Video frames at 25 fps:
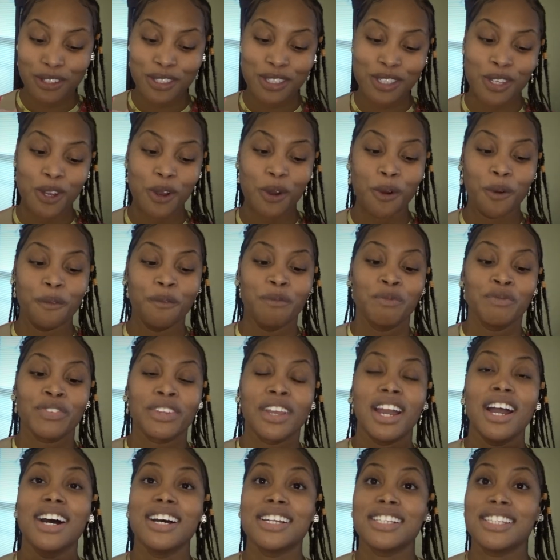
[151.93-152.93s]
So
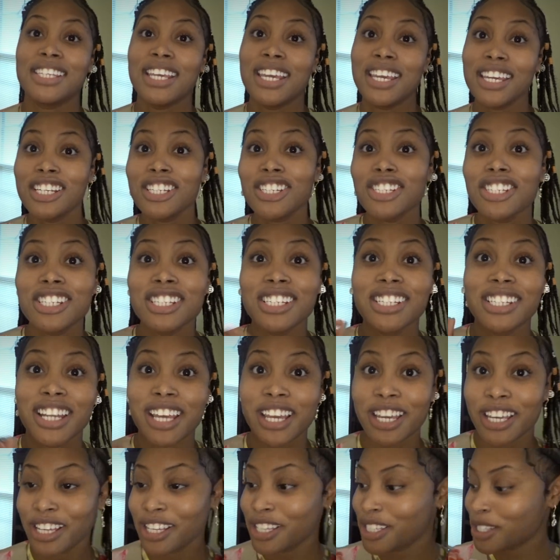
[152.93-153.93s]
attention
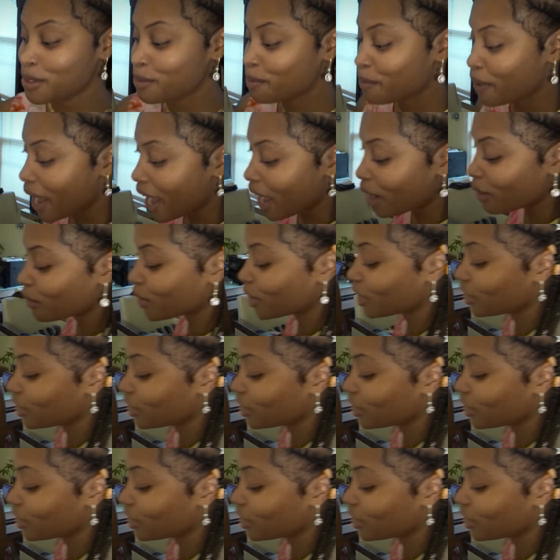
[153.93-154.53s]
is power,